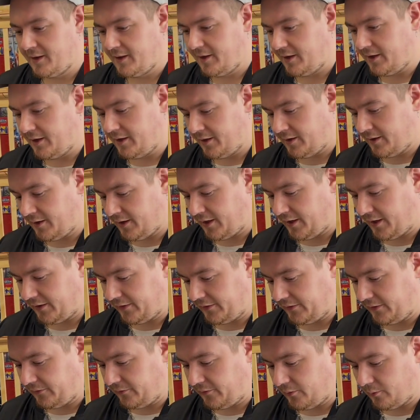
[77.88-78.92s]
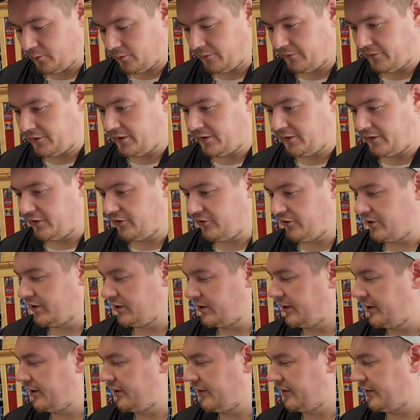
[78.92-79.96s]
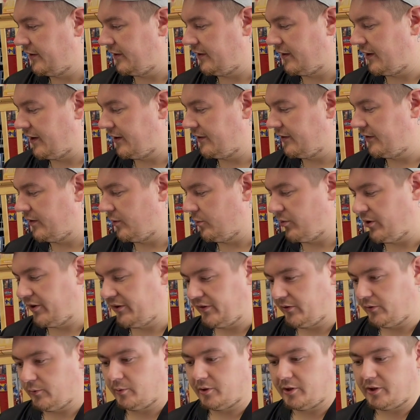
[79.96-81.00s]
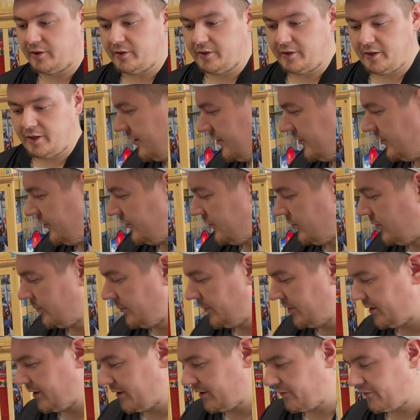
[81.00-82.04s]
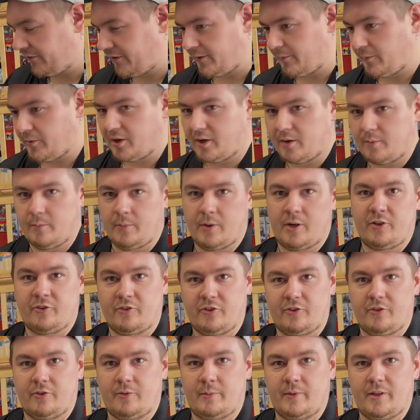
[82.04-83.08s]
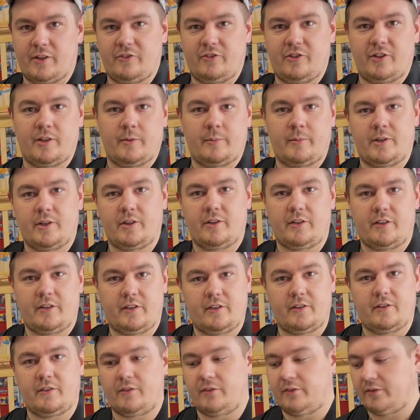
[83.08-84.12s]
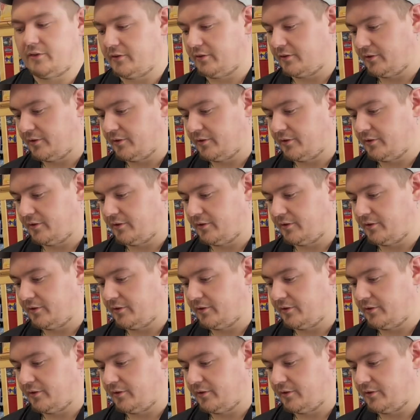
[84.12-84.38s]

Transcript: and asked if they were vintage, and the lady said yes. The prices were good. She told me that if I bought a bunch of them that she'd give me a good deal, so